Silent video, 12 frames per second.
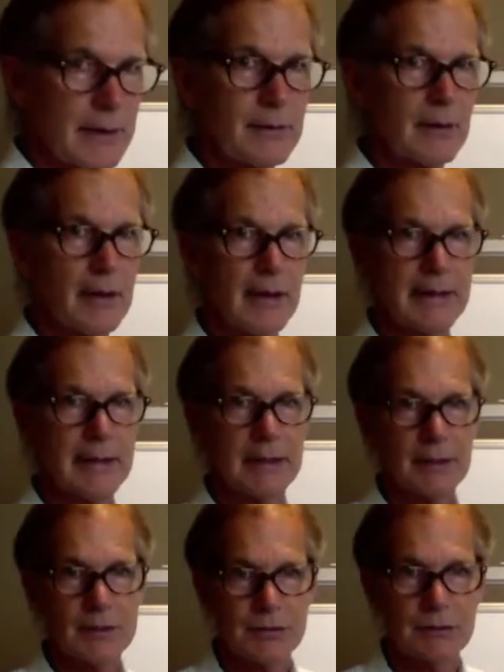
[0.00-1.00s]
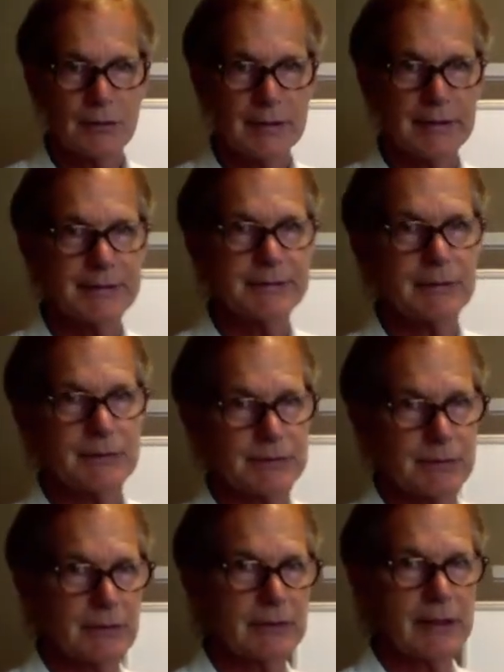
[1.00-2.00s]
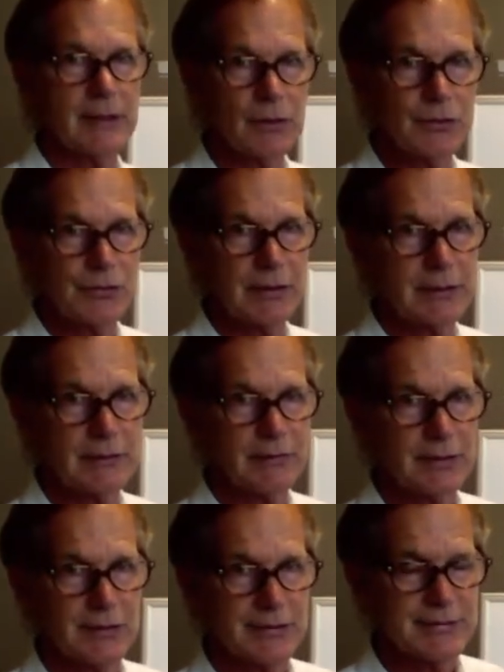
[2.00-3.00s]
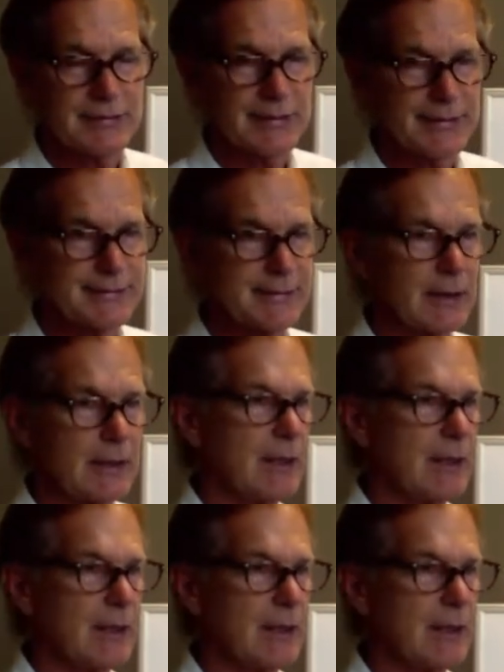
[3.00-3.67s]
underlying issue is certainly nutrient deficiencies,